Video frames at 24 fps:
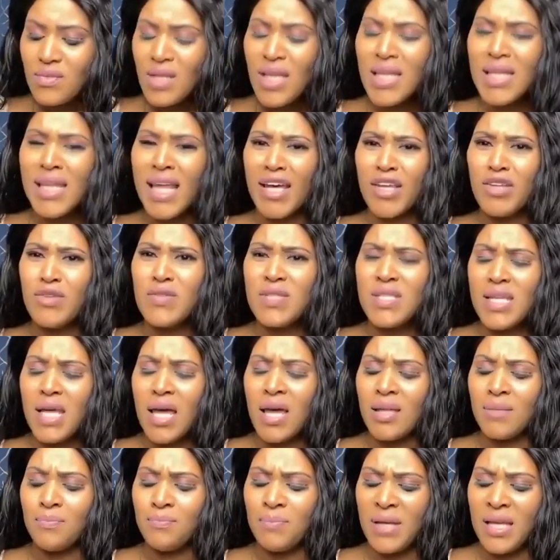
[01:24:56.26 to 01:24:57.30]
like you
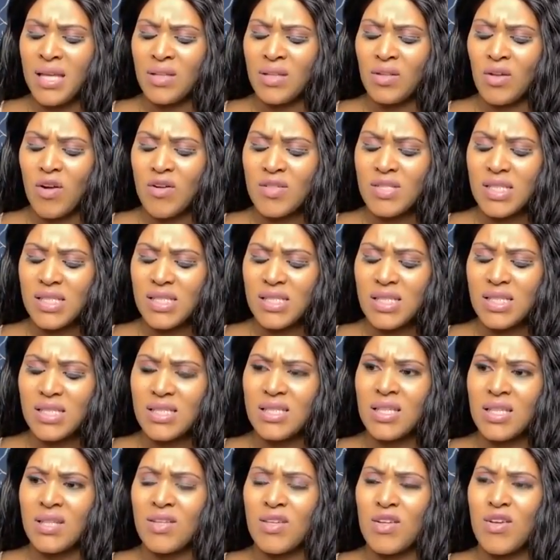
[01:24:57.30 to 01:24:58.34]
said, being
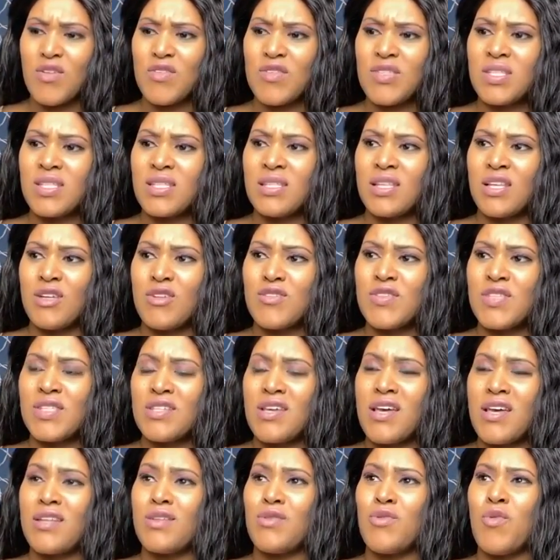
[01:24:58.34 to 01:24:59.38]
narcissistic. They're
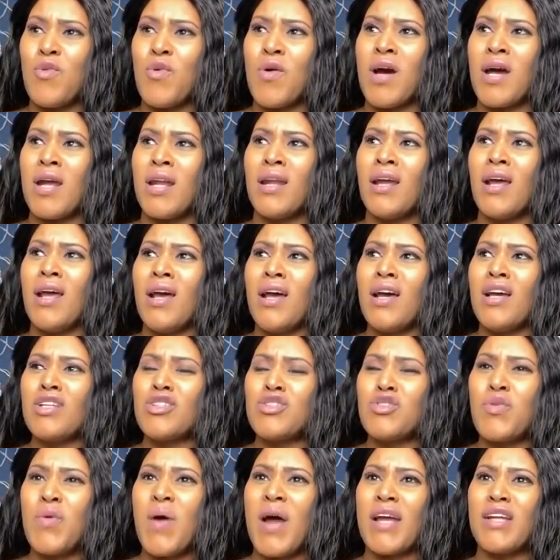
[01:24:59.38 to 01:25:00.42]
set on
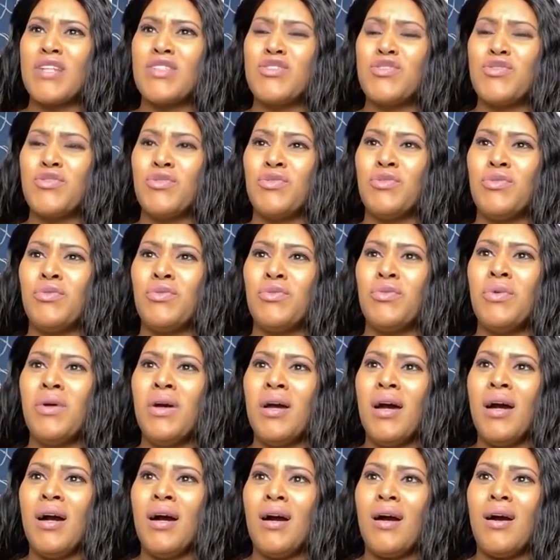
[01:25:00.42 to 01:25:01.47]
trying to
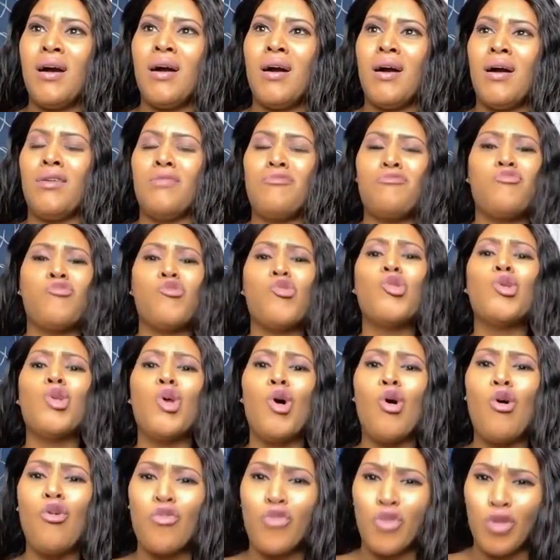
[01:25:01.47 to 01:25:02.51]
rule
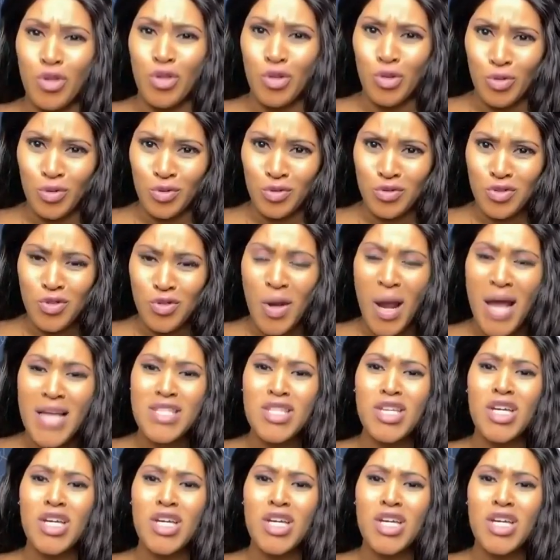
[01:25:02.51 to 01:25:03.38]
over you, try to